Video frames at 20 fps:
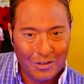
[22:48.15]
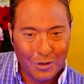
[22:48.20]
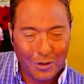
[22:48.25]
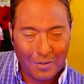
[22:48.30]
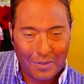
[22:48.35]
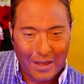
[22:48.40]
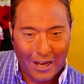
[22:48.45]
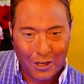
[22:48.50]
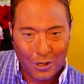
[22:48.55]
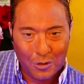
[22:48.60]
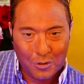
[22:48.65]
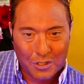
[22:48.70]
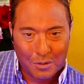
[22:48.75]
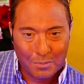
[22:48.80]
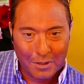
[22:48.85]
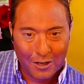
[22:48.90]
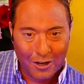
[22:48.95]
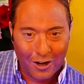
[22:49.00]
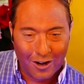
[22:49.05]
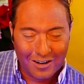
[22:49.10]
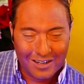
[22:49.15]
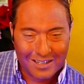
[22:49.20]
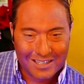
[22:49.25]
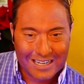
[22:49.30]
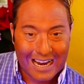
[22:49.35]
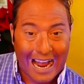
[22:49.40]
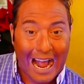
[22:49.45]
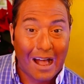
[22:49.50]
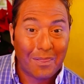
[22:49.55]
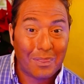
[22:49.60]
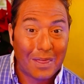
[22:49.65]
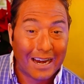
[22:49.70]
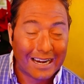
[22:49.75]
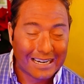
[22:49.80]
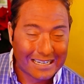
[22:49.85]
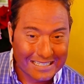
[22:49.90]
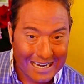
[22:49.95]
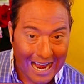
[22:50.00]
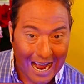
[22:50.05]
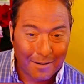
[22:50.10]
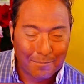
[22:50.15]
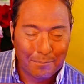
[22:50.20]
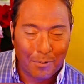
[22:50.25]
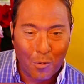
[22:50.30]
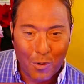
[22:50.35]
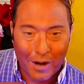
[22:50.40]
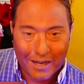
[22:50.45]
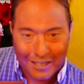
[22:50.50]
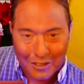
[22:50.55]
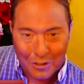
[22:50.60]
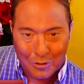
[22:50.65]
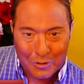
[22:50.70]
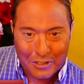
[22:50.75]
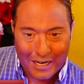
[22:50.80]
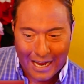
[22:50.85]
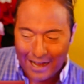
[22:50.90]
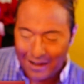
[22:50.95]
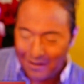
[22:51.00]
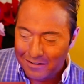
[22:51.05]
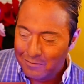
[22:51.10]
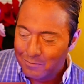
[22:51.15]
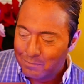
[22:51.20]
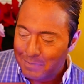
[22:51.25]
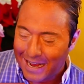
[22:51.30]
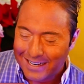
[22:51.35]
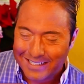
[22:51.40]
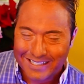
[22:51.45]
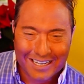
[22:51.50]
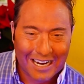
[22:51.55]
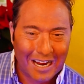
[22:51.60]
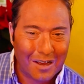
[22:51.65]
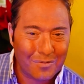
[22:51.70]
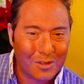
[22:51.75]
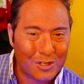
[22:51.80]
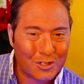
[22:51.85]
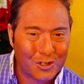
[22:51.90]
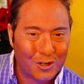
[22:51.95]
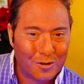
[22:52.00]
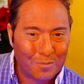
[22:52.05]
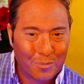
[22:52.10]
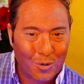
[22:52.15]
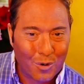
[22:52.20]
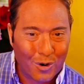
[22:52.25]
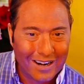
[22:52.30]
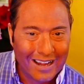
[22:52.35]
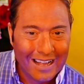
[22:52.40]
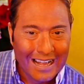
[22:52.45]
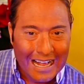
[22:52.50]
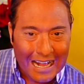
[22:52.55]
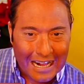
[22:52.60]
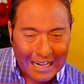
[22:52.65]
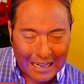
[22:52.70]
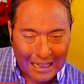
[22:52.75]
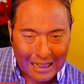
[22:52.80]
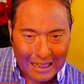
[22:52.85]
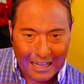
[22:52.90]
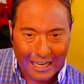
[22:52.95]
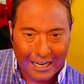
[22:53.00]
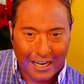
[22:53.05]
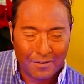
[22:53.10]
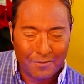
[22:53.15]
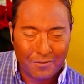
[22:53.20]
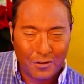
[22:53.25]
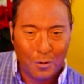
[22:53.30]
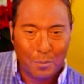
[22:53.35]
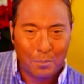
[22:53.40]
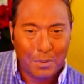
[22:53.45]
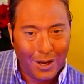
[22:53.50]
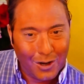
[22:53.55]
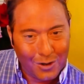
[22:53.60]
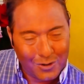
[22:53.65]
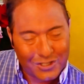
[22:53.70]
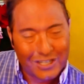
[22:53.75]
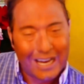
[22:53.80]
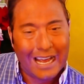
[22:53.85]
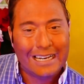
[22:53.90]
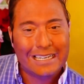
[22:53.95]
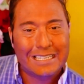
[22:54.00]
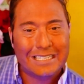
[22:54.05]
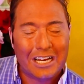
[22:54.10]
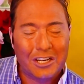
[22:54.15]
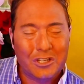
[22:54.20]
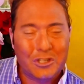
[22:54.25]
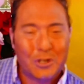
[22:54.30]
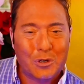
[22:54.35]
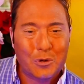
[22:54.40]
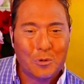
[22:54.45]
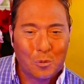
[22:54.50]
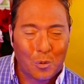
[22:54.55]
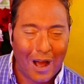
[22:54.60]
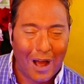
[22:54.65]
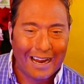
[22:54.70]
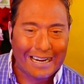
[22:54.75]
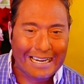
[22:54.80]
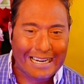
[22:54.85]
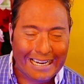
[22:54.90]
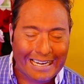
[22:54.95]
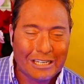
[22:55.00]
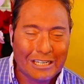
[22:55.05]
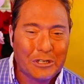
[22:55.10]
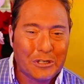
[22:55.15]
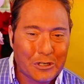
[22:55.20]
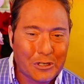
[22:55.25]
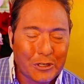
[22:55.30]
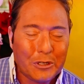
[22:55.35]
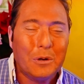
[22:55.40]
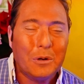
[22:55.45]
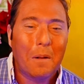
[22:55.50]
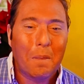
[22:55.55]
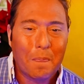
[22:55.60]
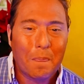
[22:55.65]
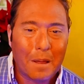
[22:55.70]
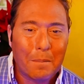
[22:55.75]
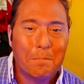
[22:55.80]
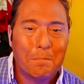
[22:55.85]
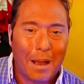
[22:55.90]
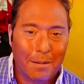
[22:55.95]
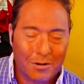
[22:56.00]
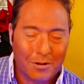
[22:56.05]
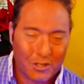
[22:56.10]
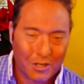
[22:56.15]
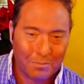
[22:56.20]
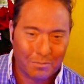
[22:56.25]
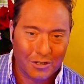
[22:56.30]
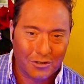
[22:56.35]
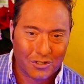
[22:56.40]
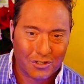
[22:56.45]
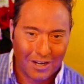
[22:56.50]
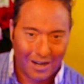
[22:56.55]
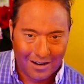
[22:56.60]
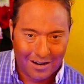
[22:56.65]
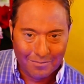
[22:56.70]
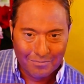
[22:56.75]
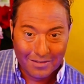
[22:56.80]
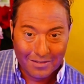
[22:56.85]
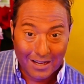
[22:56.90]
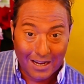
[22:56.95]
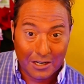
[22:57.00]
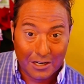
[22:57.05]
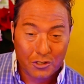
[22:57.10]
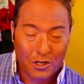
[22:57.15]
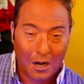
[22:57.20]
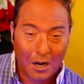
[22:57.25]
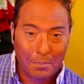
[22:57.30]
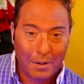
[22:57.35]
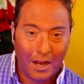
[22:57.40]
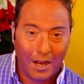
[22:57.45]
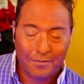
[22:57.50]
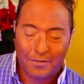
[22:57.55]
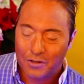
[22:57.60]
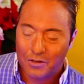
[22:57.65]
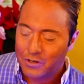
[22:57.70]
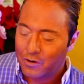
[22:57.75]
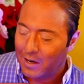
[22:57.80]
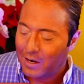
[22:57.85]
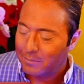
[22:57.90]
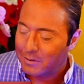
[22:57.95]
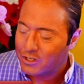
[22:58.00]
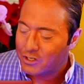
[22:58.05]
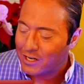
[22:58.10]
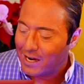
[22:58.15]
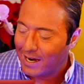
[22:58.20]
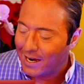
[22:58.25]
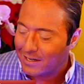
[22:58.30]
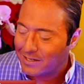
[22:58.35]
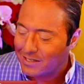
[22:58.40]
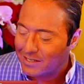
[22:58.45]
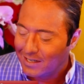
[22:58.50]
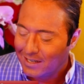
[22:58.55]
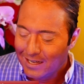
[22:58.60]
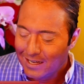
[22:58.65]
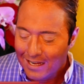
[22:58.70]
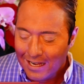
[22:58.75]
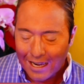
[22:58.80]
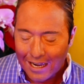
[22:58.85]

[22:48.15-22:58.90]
You get that YouTube alert at that exact point, go down past the guy at the surfboard, click and view posts, and it sends you right into the membership newsletter and start applying for those incredible checks.